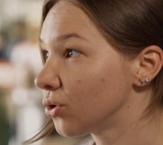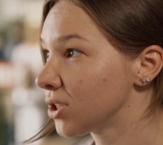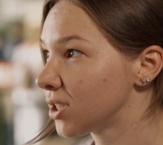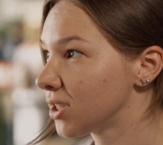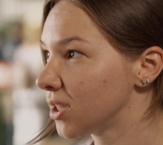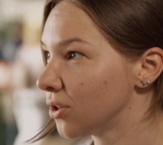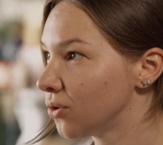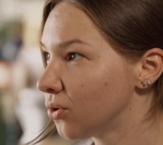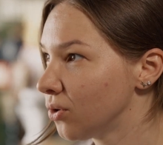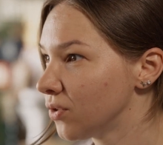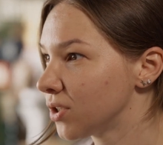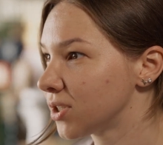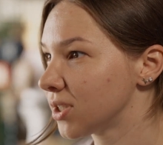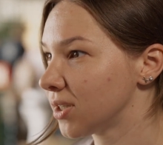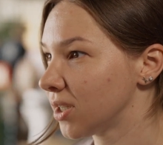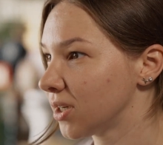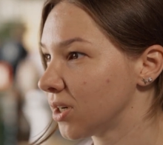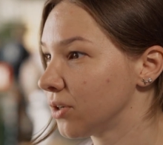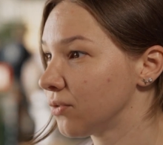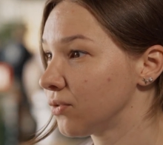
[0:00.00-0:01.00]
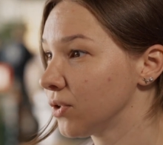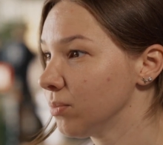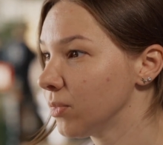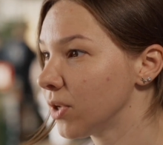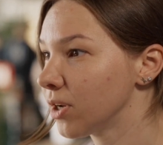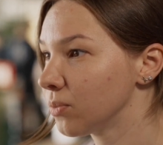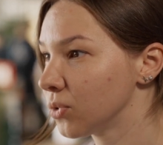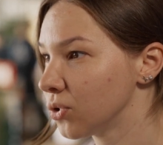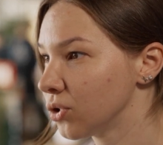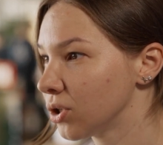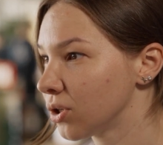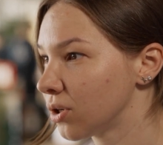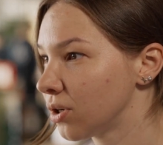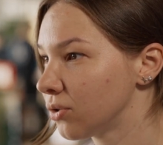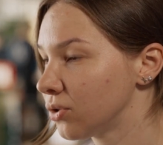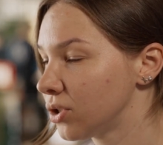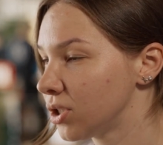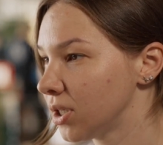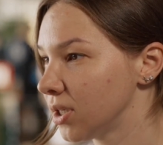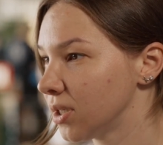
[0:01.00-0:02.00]
and that many people perceive him this
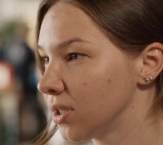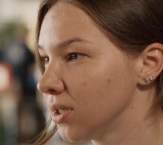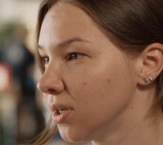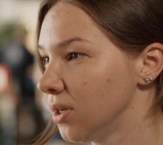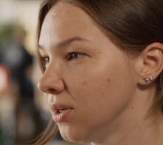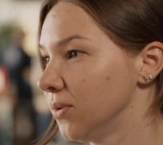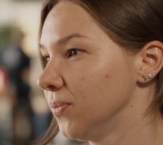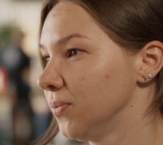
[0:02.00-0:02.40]
way.